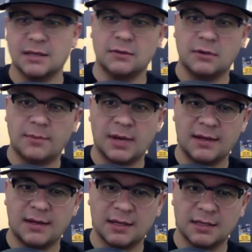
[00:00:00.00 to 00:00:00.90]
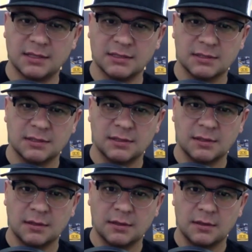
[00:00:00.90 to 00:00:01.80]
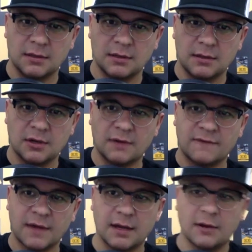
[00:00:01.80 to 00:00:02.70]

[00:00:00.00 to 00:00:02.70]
You know what pod deck is? You're gonna find. Is that it. the